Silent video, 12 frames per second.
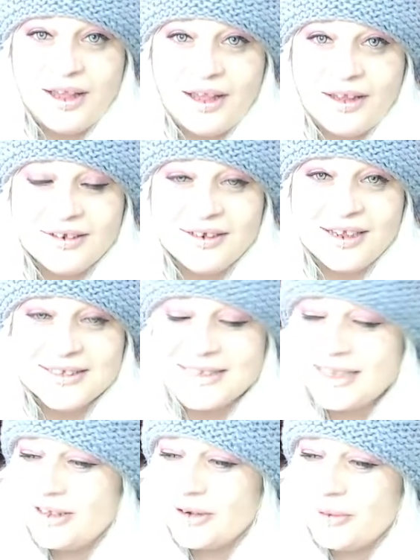And
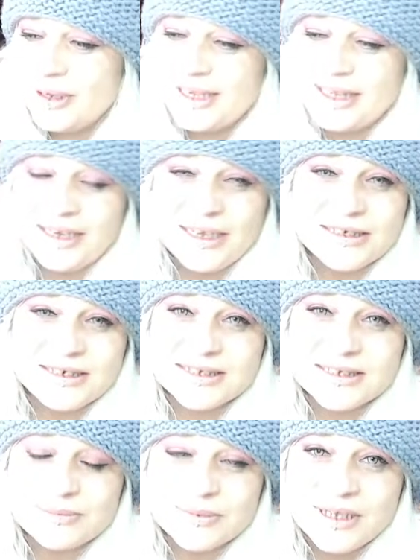say, like, we're getting into
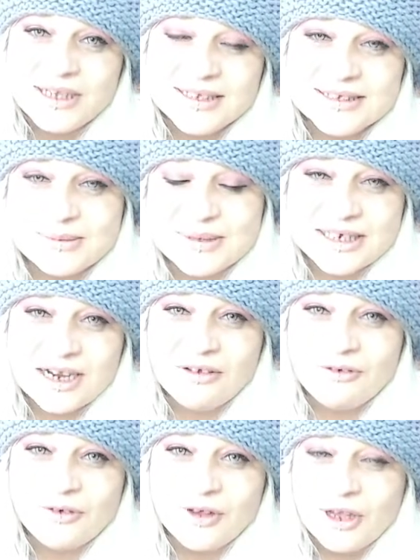some
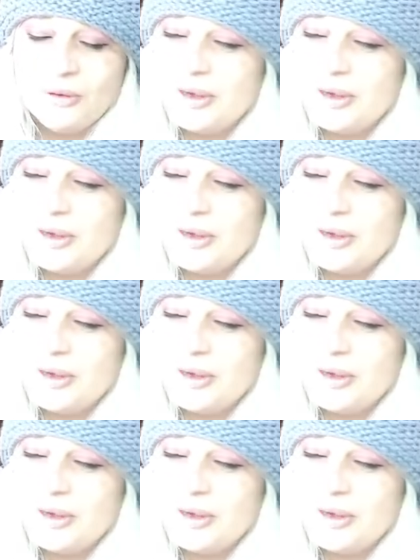stuff.